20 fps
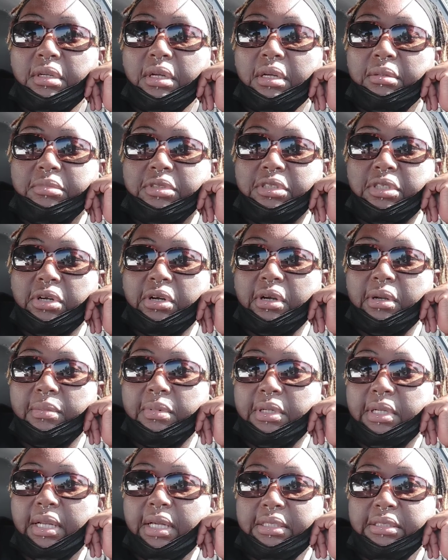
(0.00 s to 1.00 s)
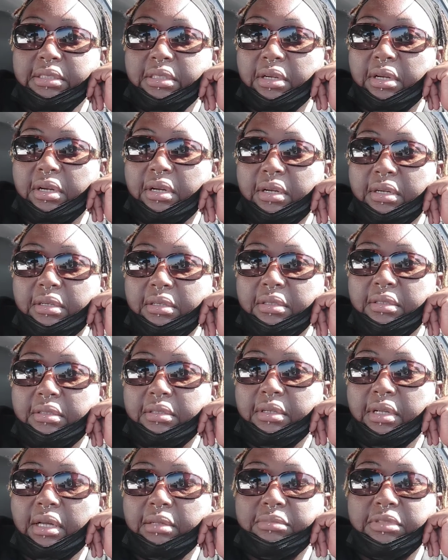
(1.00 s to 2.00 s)
I'm sorry, but not sorry.
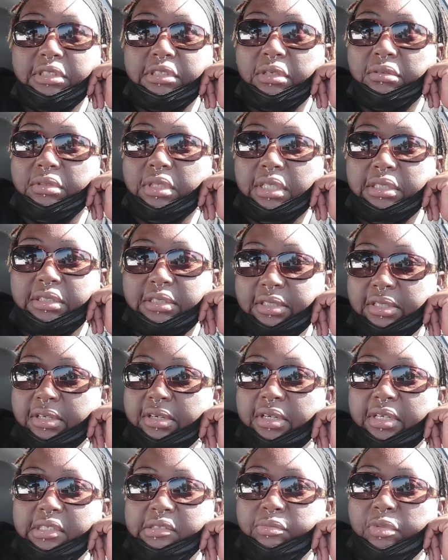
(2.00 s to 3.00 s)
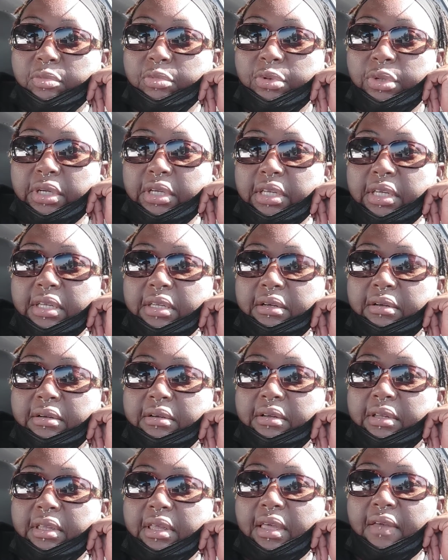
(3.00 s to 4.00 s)
I'm so not sorry, as my boy
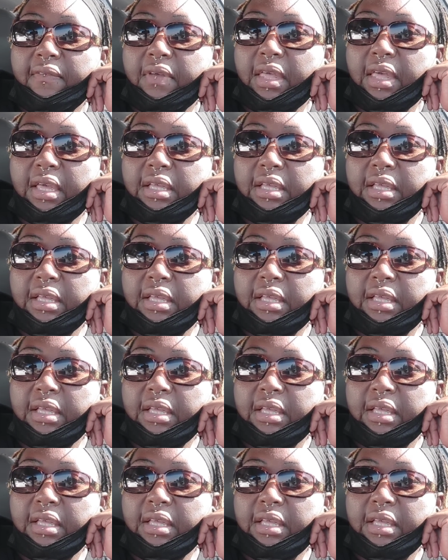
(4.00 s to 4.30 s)
uh, Kevin